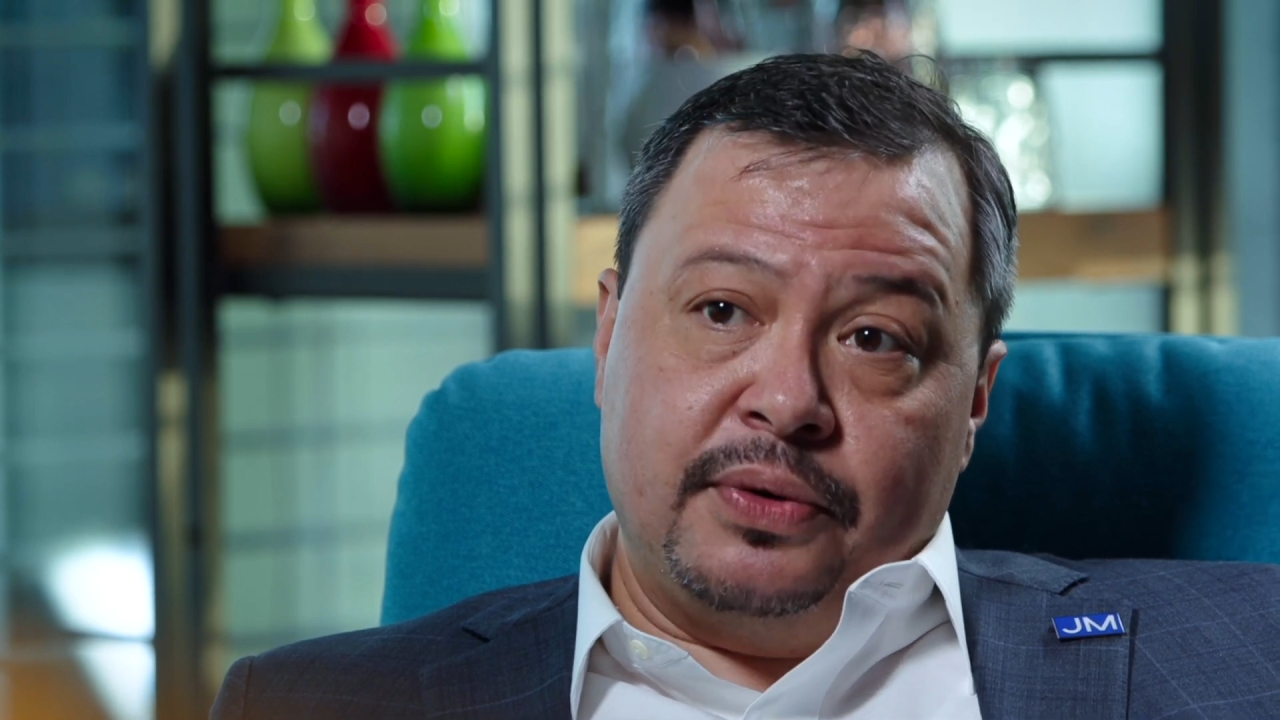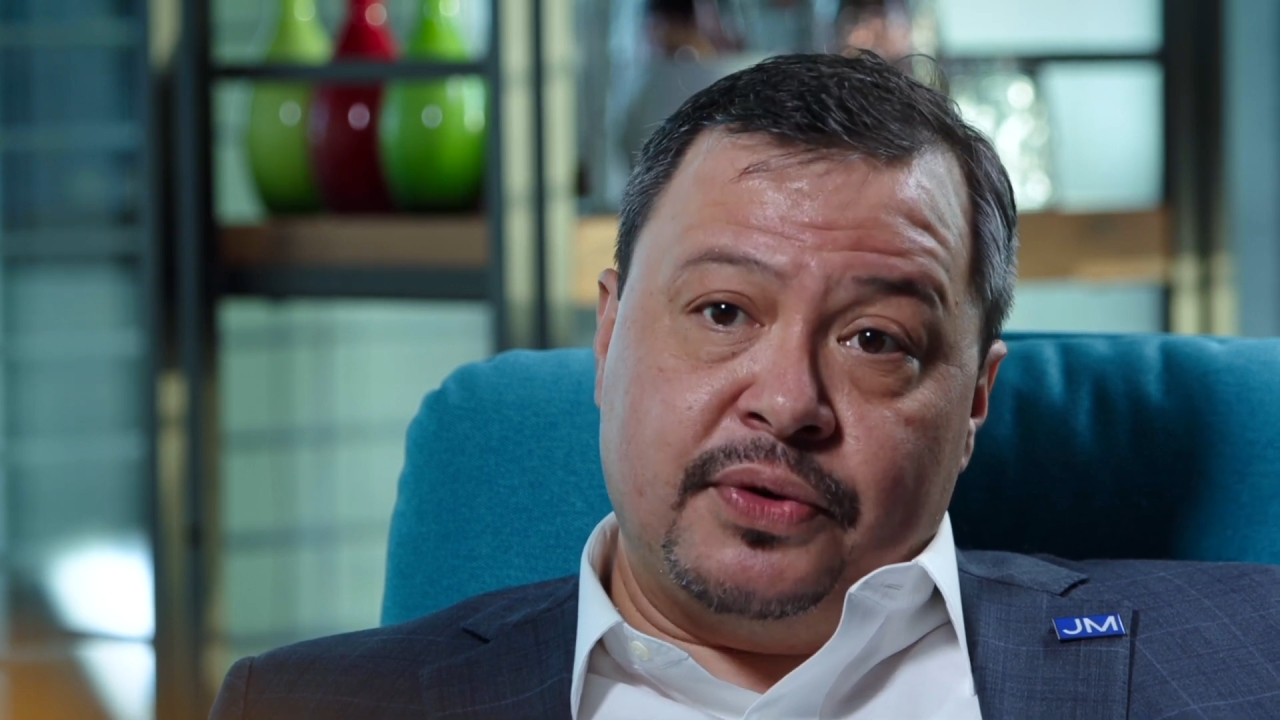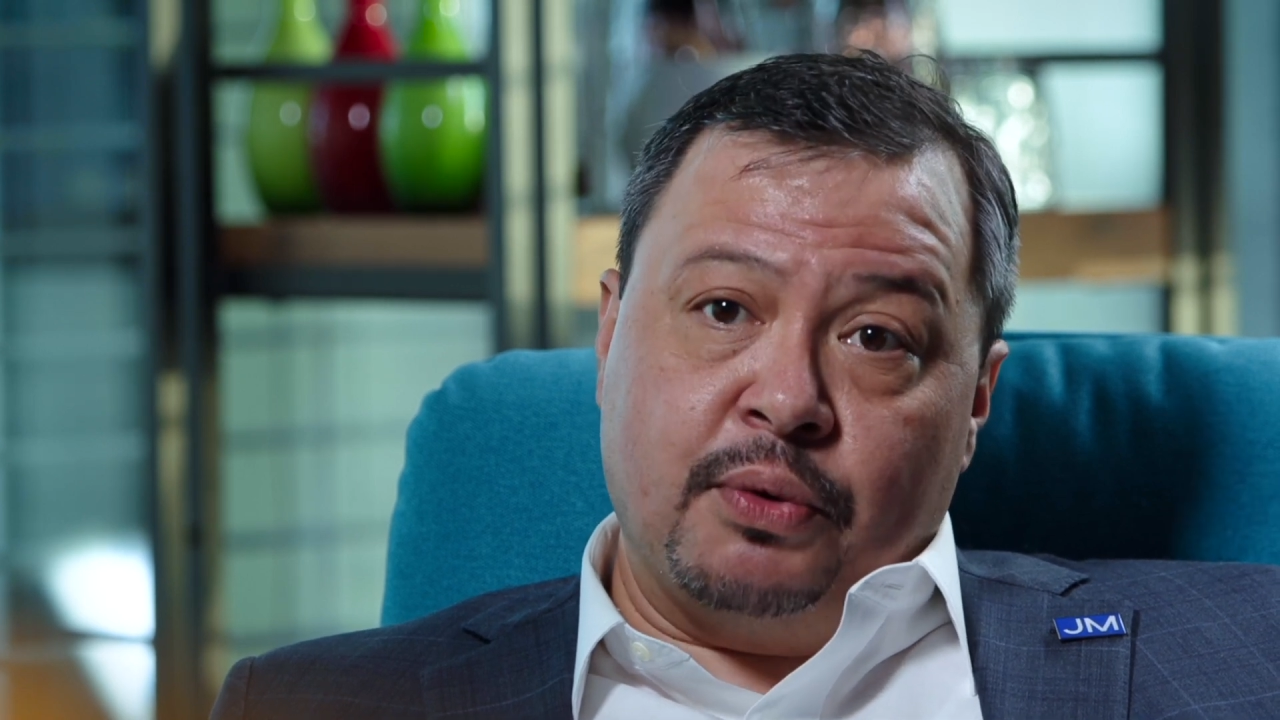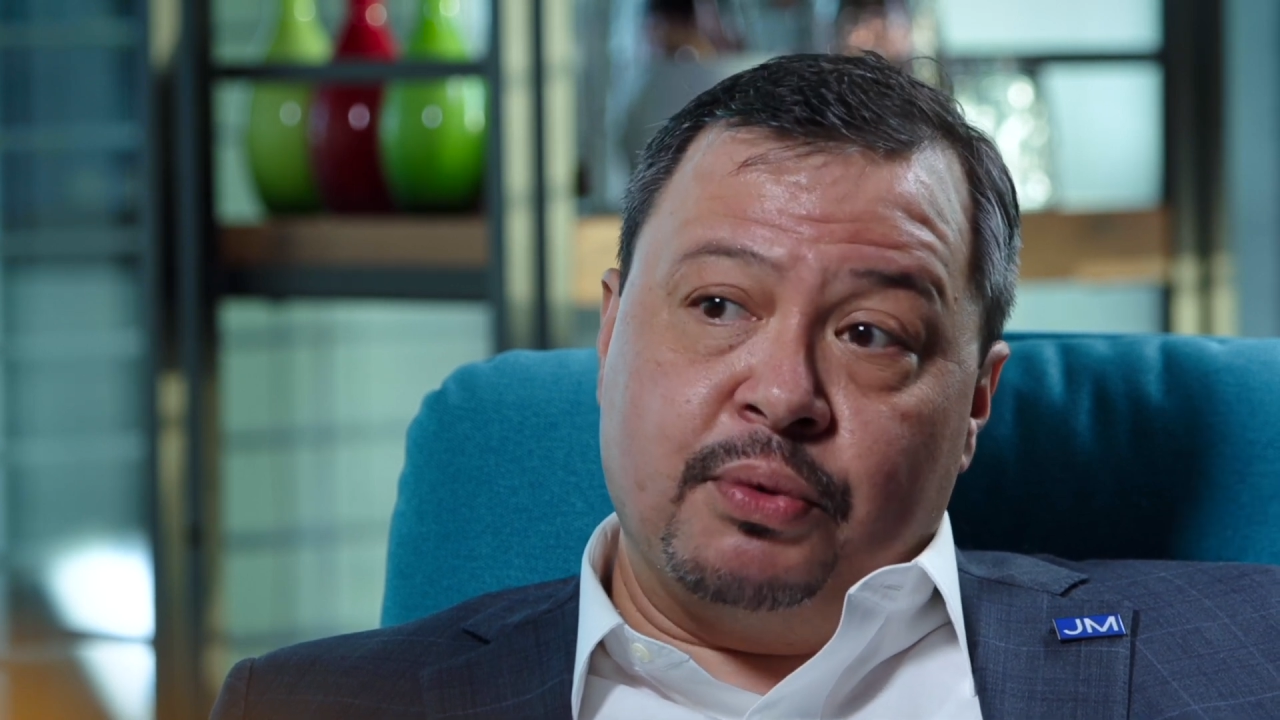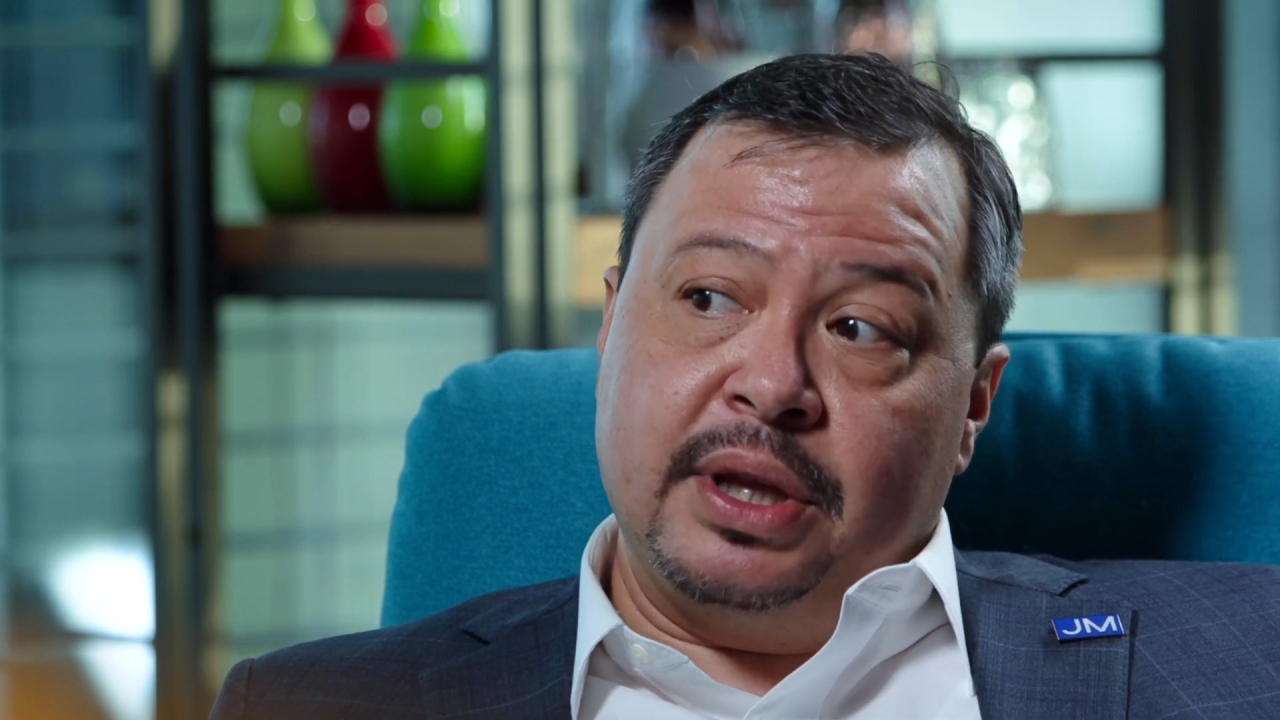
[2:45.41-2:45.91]

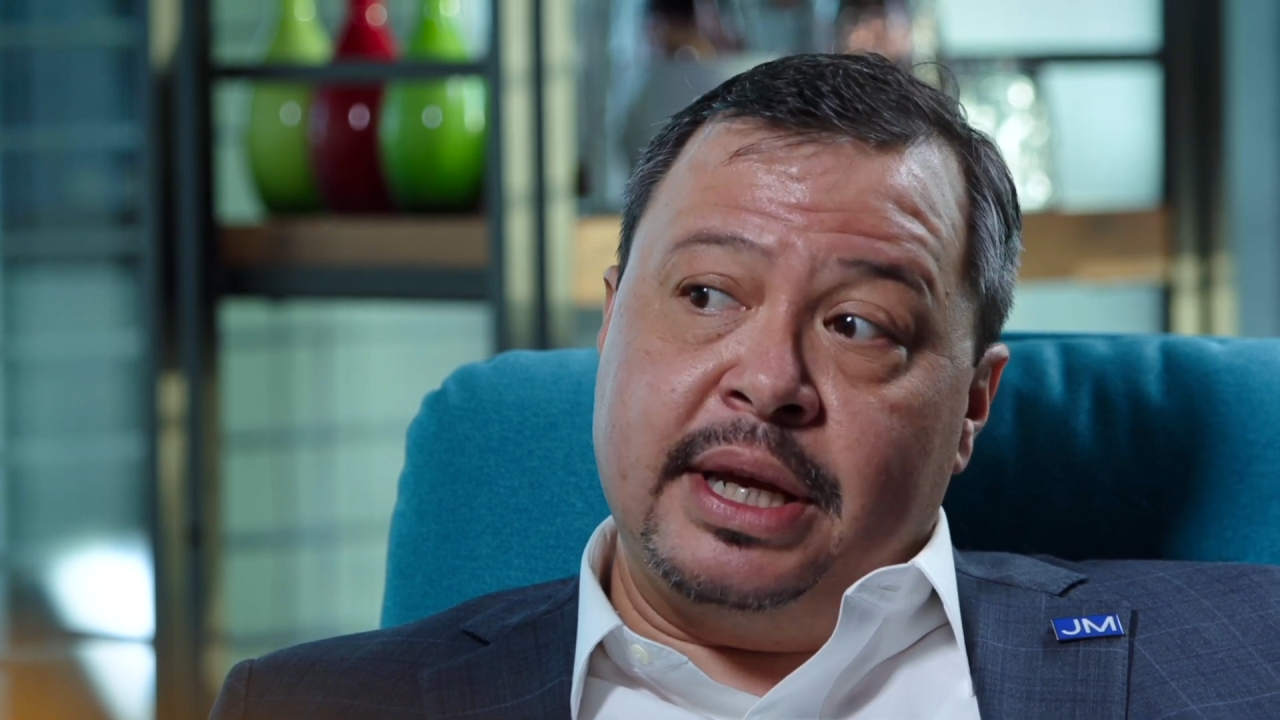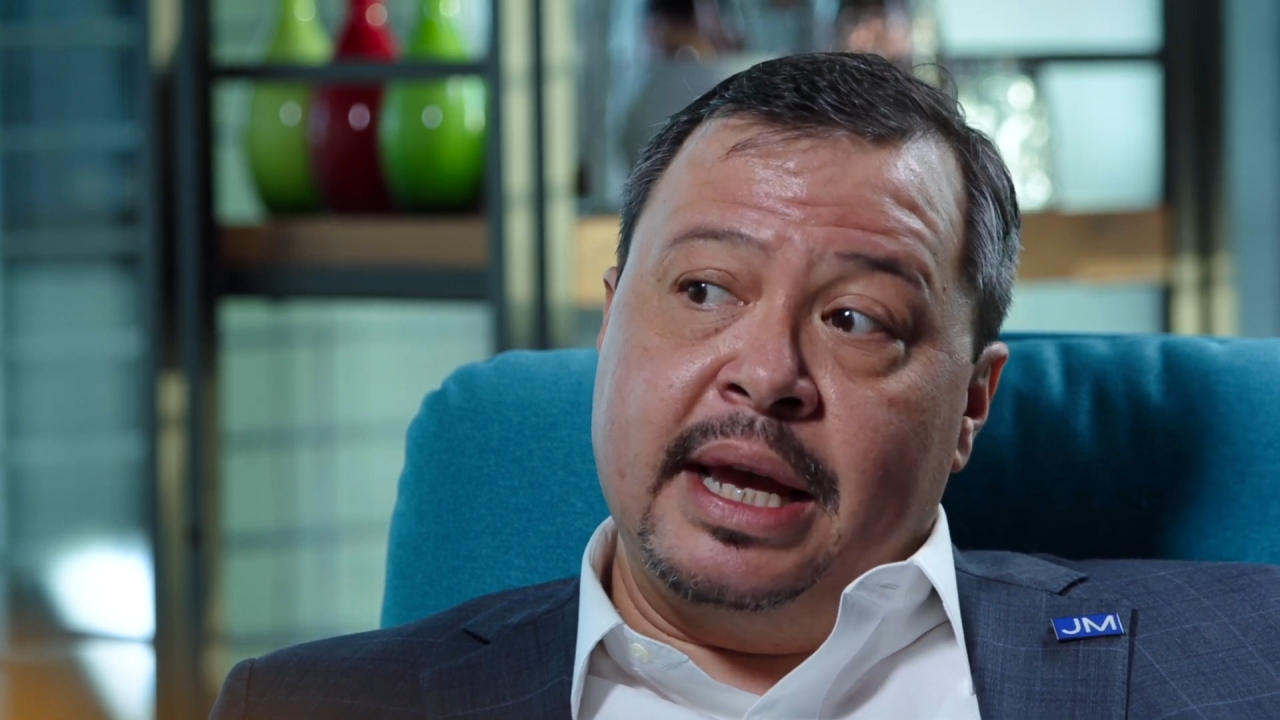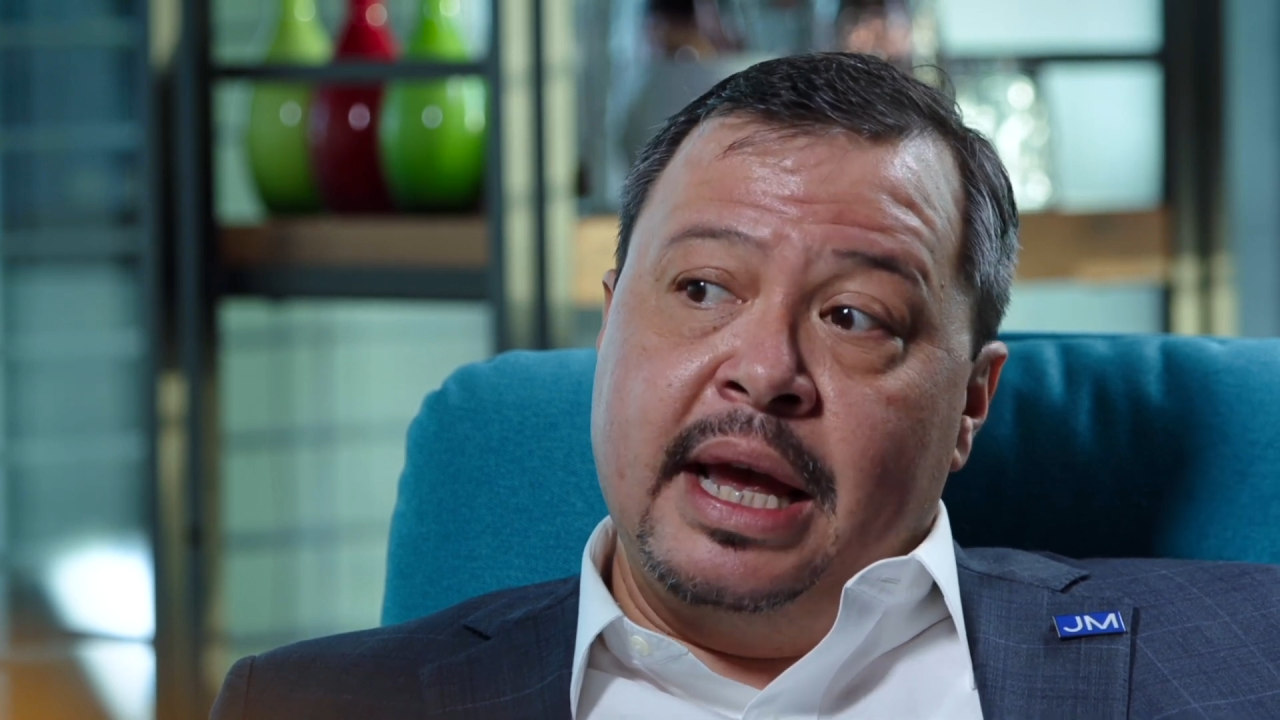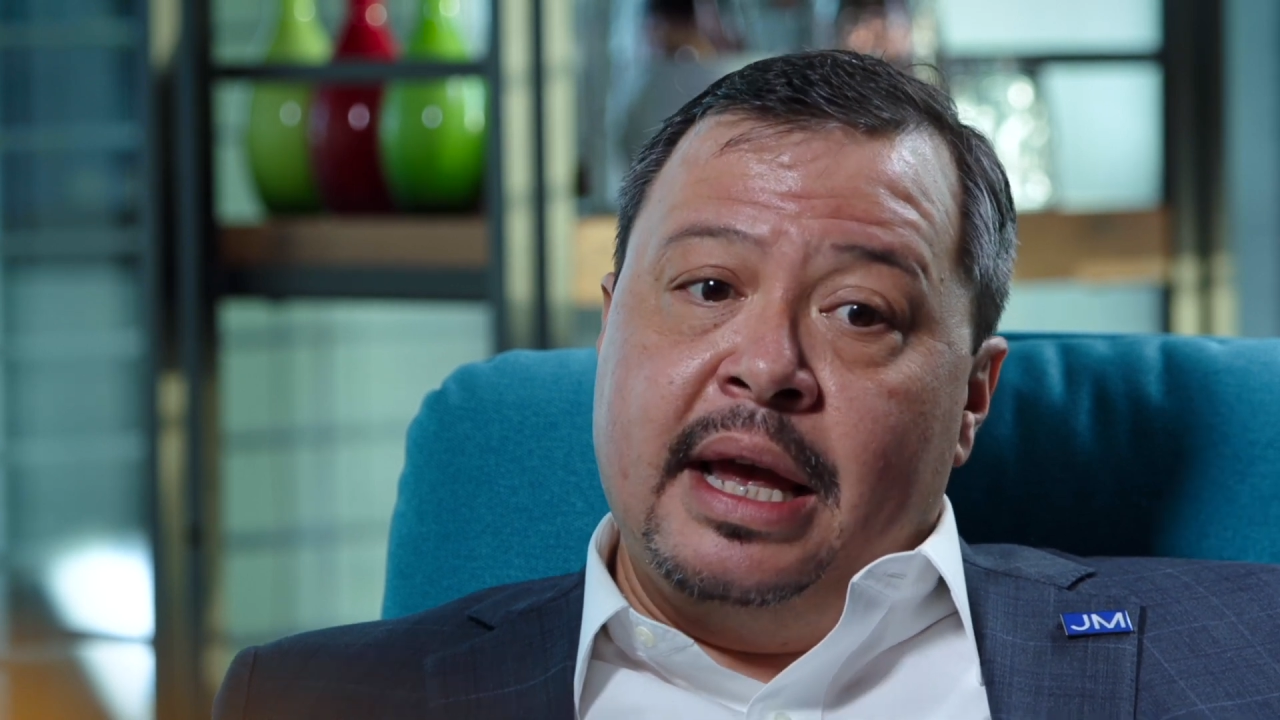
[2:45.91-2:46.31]
So really,